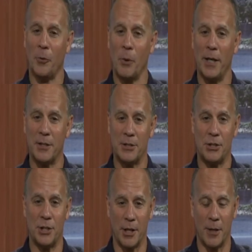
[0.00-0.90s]
want to
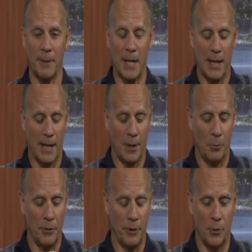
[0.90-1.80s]
share
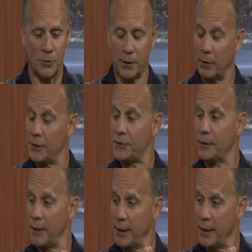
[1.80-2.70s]
with those that are
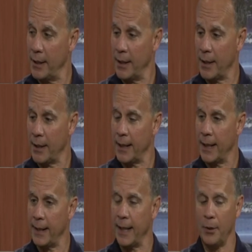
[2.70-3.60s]
listening
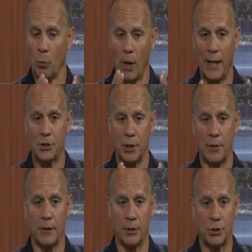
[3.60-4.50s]
and
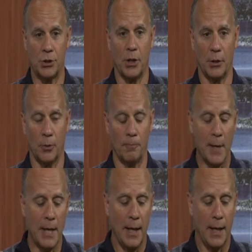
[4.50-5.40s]
watching this show,
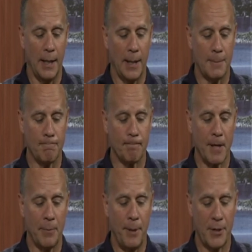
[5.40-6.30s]

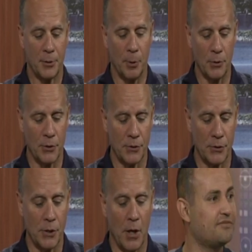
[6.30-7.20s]
that Pastor Moses
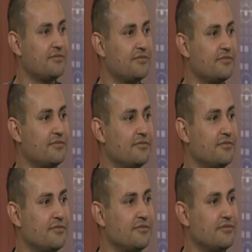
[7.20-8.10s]
is also the
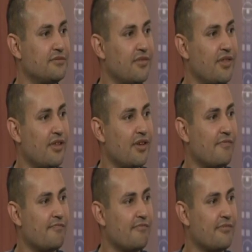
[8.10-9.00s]
author of an
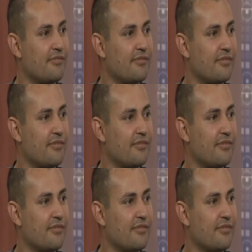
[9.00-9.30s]
intriguing book,